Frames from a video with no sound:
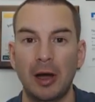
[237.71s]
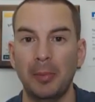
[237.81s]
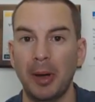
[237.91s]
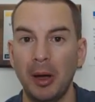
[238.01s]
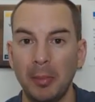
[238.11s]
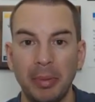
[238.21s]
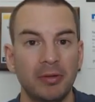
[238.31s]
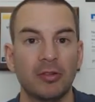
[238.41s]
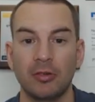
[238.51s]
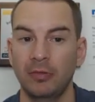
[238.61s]
up up,
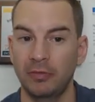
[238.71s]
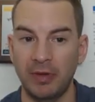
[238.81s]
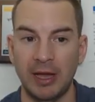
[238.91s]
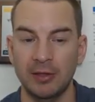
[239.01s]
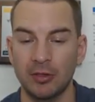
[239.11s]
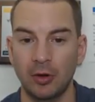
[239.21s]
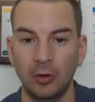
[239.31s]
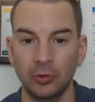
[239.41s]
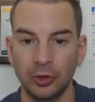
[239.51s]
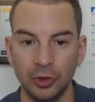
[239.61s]
so that is
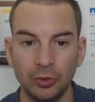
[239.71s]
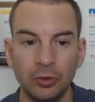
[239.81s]
all